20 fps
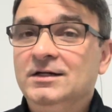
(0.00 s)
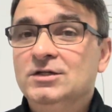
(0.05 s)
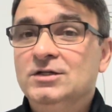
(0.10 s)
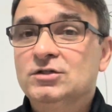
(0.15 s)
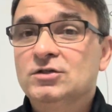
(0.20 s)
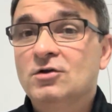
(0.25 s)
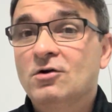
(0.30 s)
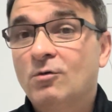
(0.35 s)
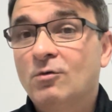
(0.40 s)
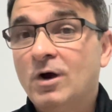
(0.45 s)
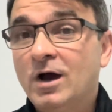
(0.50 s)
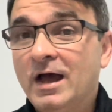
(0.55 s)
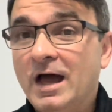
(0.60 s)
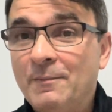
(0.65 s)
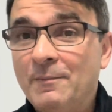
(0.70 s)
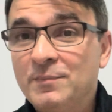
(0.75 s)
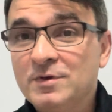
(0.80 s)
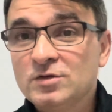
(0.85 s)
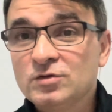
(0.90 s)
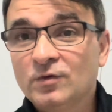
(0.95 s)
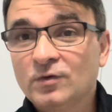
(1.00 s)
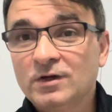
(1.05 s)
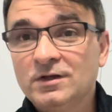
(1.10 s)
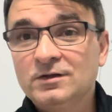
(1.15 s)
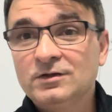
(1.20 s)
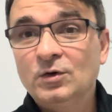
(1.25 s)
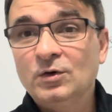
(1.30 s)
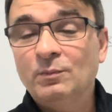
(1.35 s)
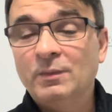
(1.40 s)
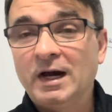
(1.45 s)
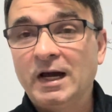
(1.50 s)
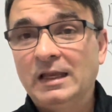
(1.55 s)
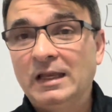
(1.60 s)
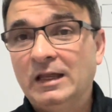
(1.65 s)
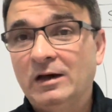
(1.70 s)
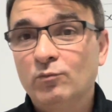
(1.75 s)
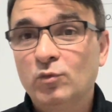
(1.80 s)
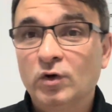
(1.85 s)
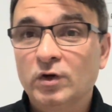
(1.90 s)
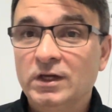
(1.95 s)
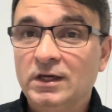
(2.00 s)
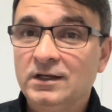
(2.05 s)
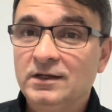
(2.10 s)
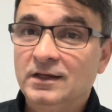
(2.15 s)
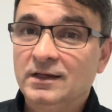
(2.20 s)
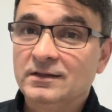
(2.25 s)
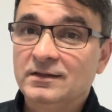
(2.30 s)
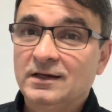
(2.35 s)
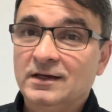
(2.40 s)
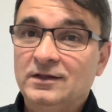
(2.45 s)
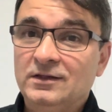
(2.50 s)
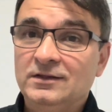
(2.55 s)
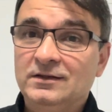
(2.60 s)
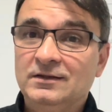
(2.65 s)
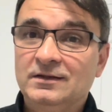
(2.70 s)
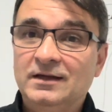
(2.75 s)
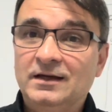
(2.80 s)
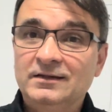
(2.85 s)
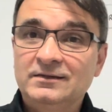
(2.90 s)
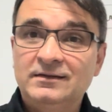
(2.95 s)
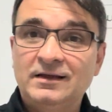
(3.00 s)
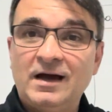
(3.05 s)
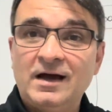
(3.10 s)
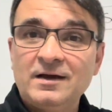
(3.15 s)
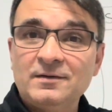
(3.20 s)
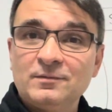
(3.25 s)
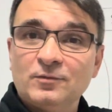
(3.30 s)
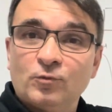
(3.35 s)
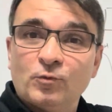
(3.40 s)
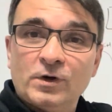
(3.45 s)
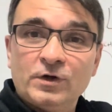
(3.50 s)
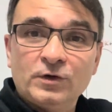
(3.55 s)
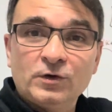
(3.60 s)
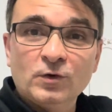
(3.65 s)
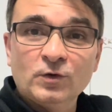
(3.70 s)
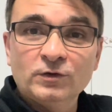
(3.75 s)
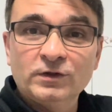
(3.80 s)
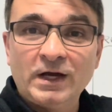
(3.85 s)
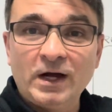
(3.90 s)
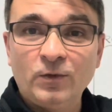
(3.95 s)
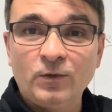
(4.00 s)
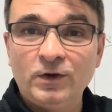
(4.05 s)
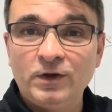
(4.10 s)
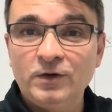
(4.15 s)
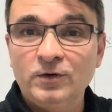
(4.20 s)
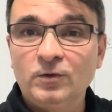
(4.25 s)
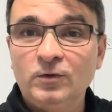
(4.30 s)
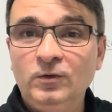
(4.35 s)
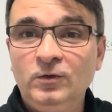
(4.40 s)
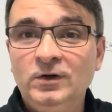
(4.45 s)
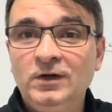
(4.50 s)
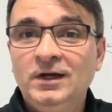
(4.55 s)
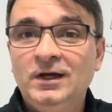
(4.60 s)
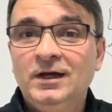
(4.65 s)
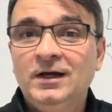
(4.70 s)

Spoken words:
So what happens when you buy a Lamborghini, and then that time when you go downhill,